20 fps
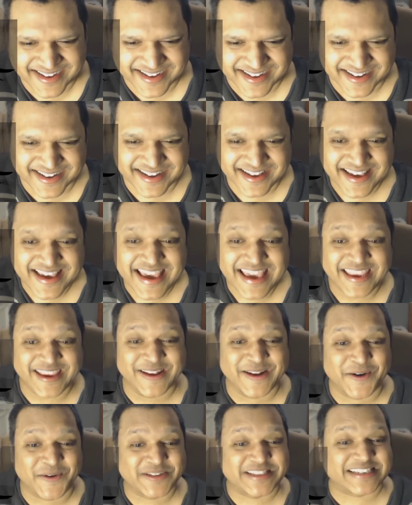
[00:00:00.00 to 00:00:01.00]
goody.
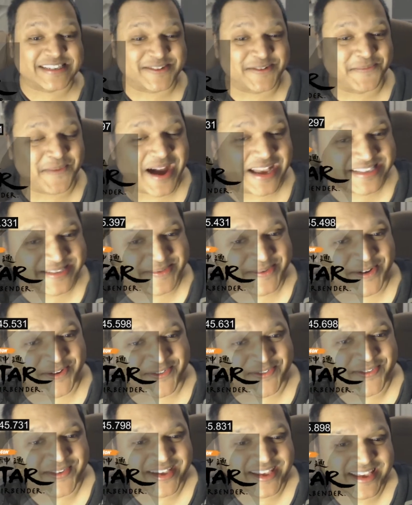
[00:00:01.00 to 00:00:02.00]
You know what this reminds me
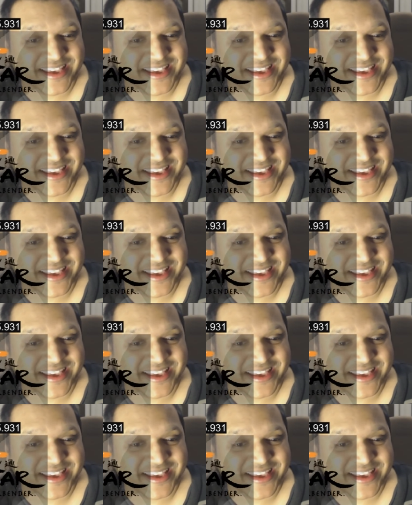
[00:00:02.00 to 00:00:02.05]
of?